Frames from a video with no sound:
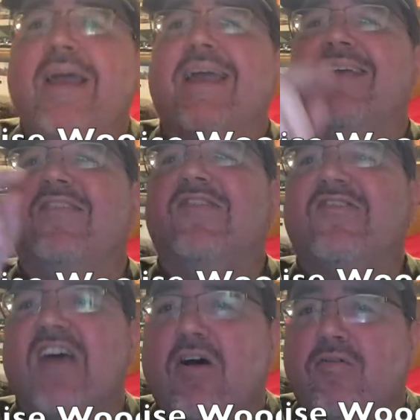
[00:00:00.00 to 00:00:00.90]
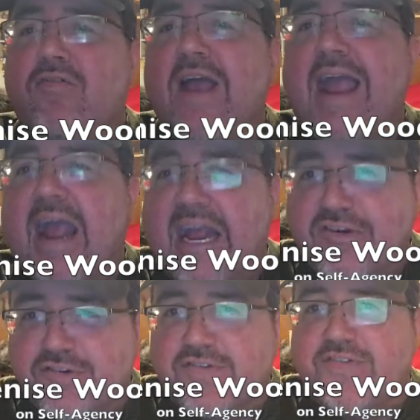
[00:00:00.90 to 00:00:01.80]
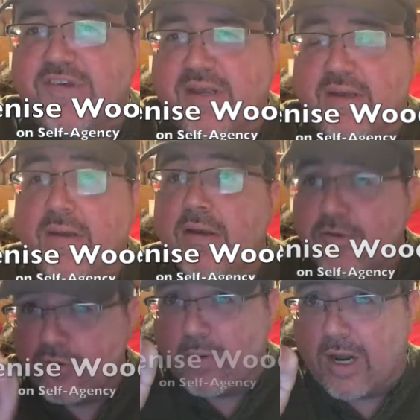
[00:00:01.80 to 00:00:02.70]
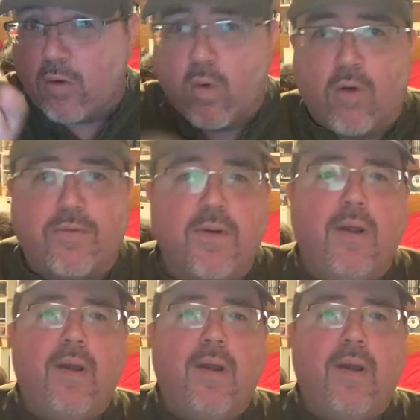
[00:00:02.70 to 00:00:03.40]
in self-agency. Direct quote.